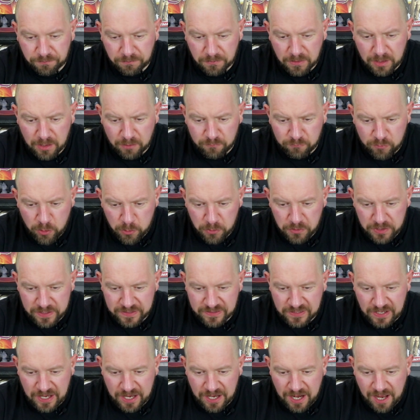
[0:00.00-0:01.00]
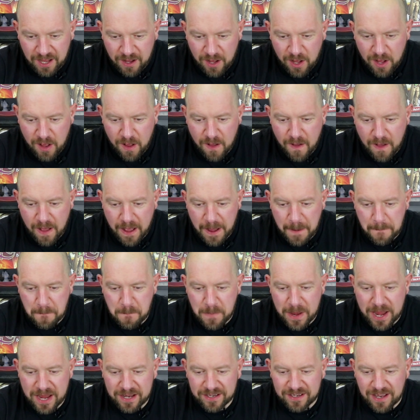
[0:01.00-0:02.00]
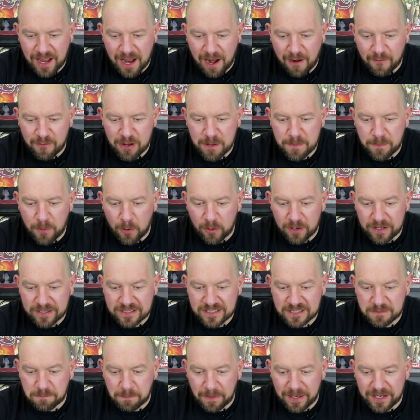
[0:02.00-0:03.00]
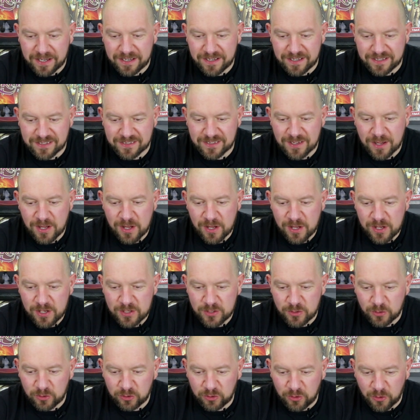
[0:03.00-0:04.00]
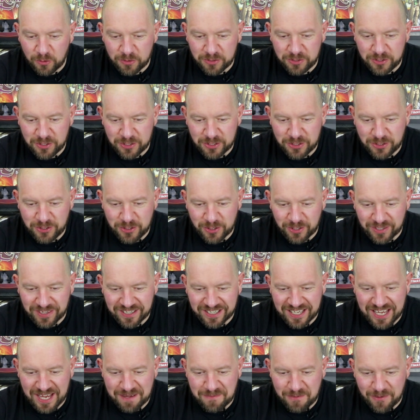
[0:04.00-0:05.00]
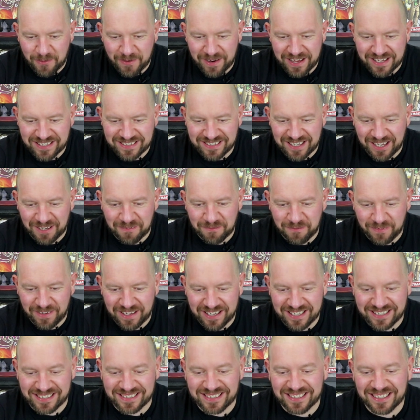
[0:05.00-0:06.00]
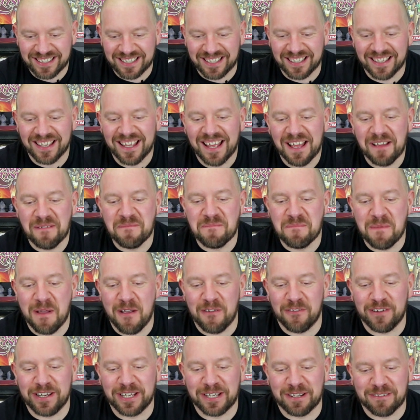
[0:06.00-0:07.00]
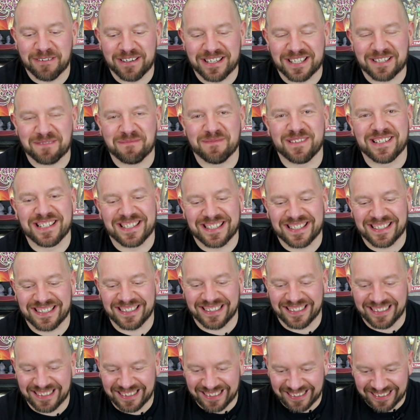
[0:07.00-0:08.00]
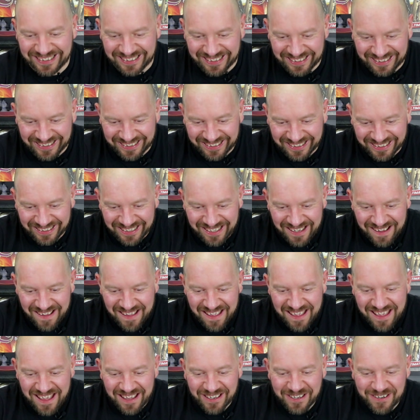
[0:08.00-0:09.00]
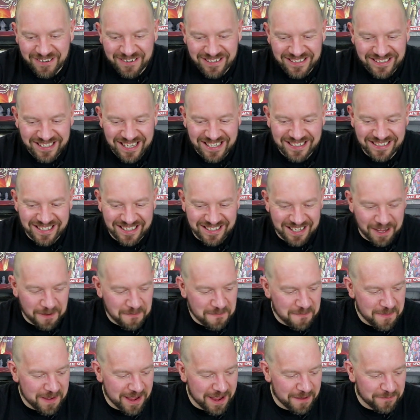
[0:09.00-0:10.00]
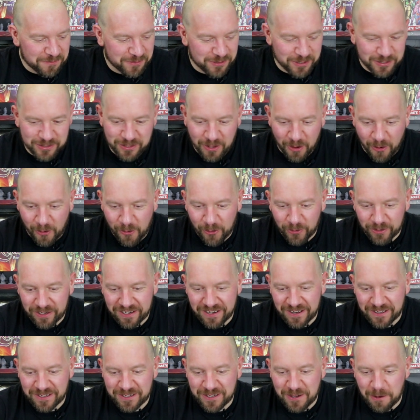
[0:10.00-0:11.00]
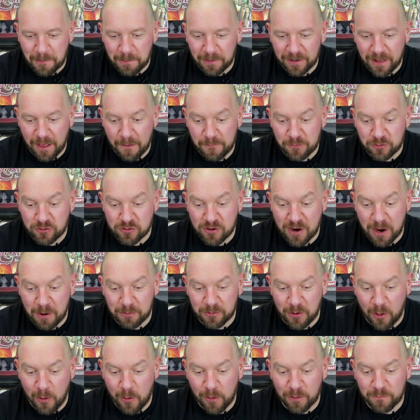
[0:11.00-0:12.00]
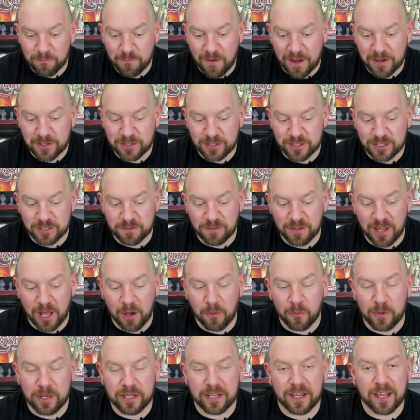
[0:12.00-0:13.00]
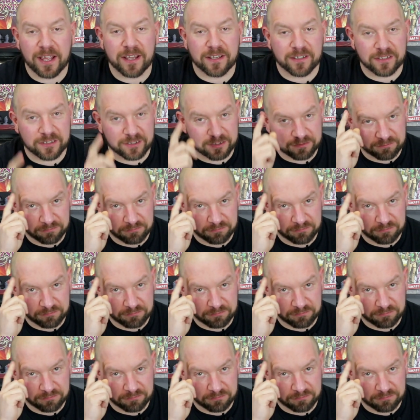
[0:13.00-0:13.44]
Ruth is saying, haha, I'm painting Harry Potter spiders, so don't just chuck the game away, sad face. Merry Christmas. Christian says, I may have just ordered a couple of Drowned Earth factions for that weekend.